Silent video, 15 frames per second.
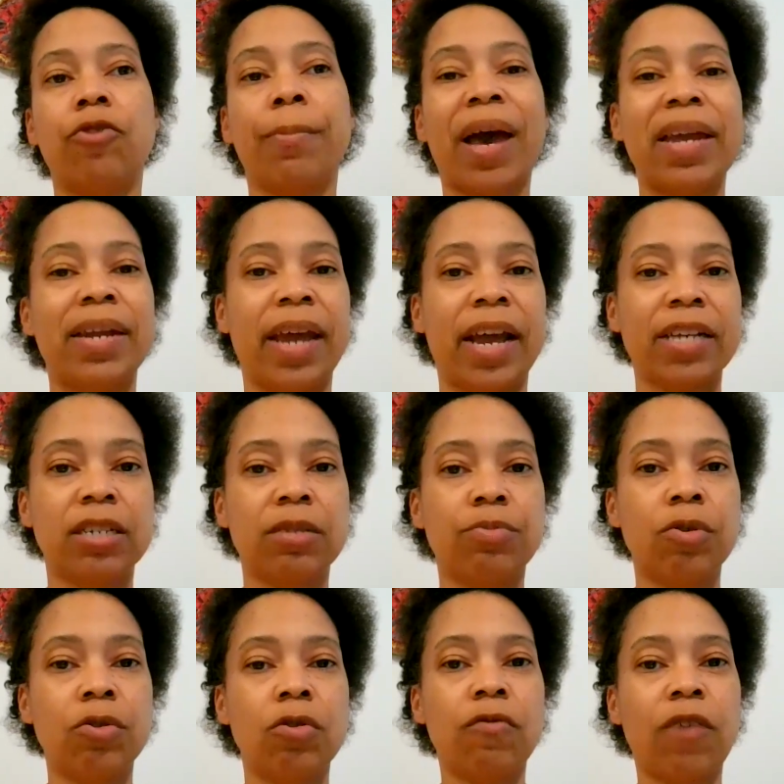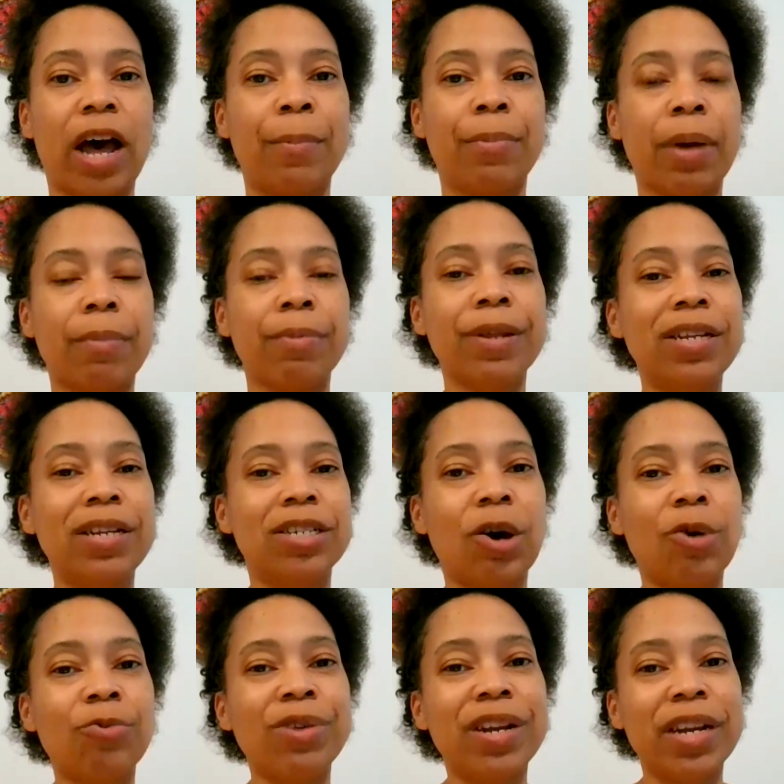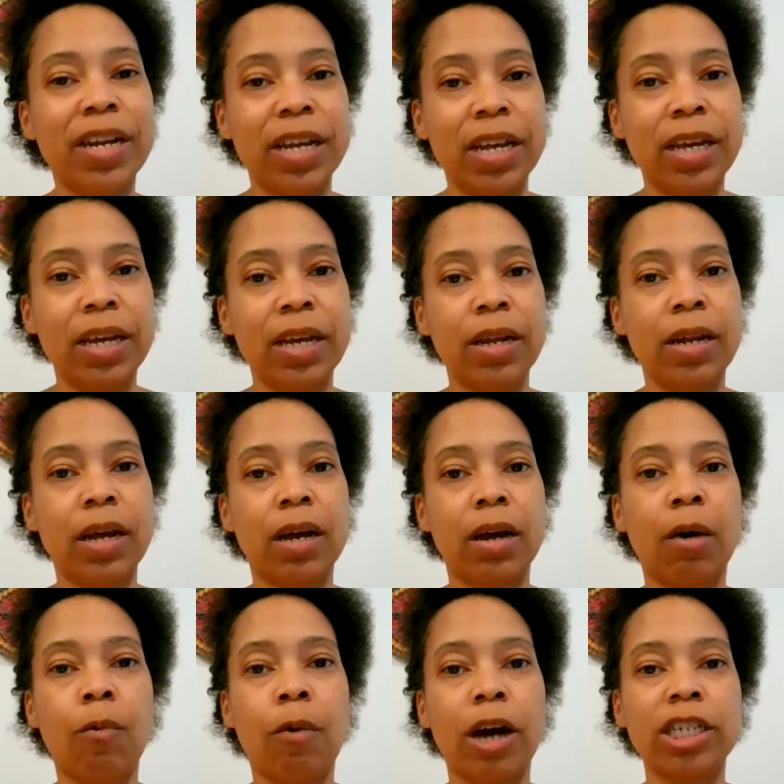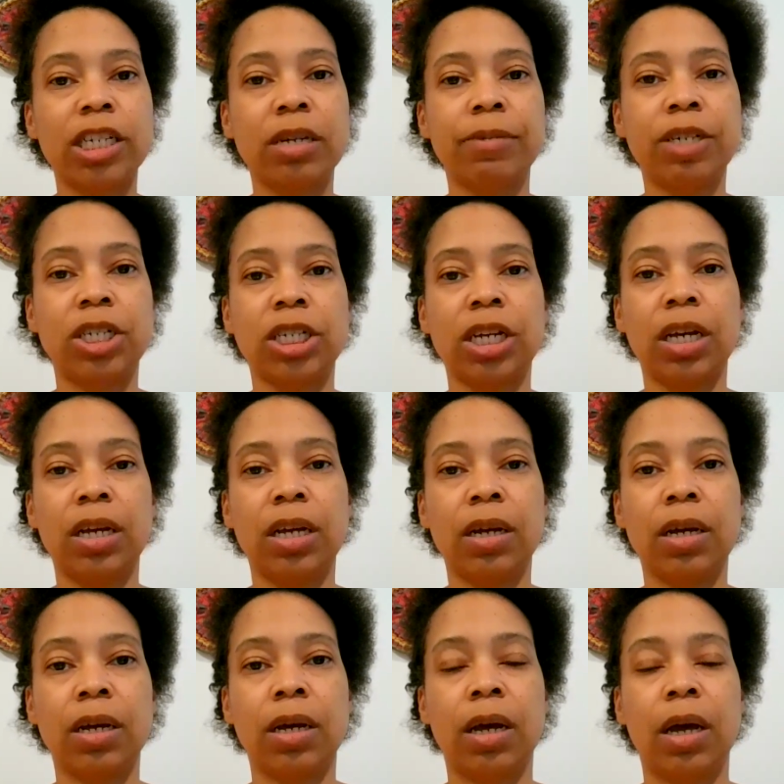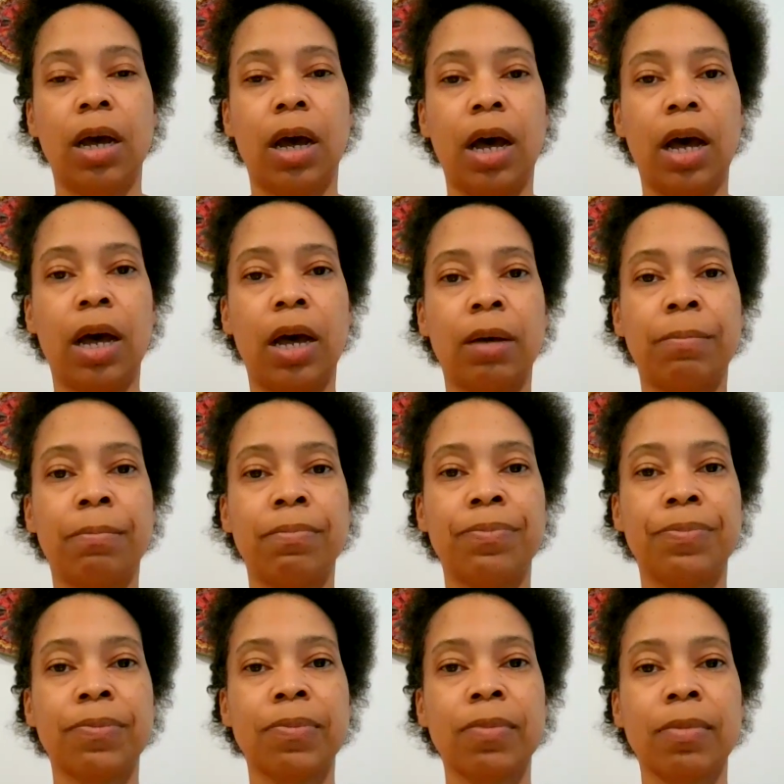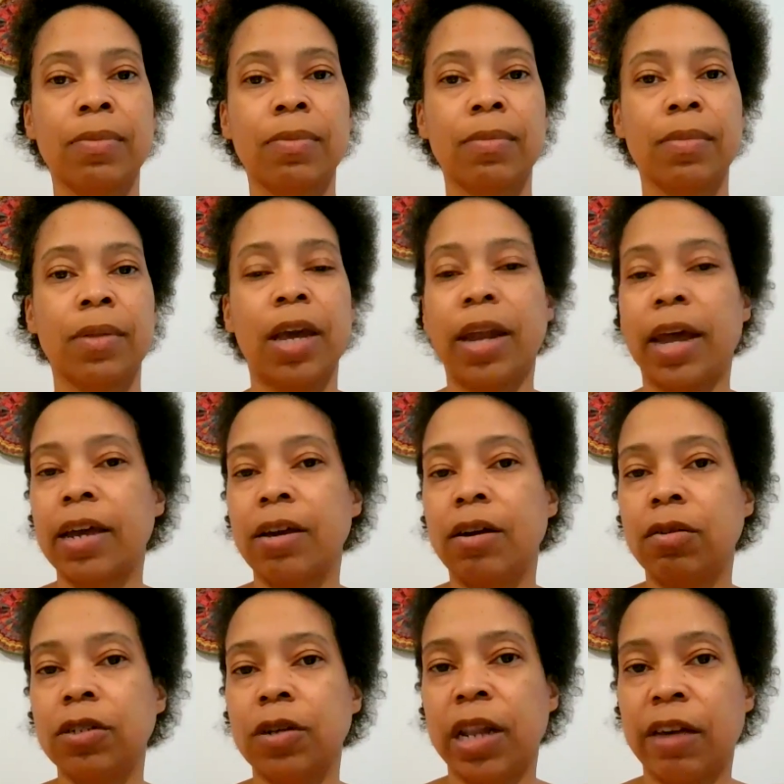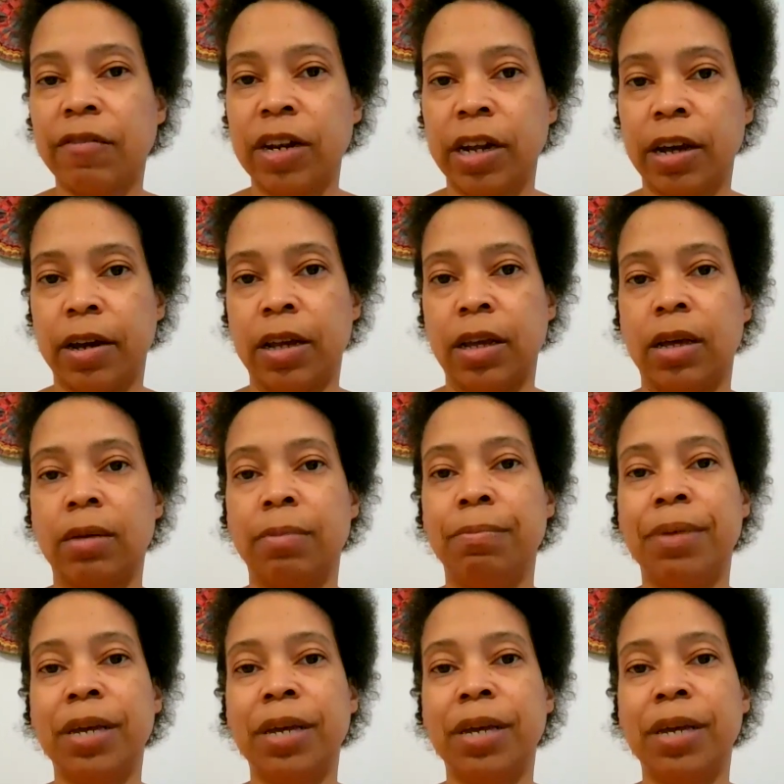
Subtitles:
For my next move, I probably don't need a washing machine. Um, and I can go to a lavanderia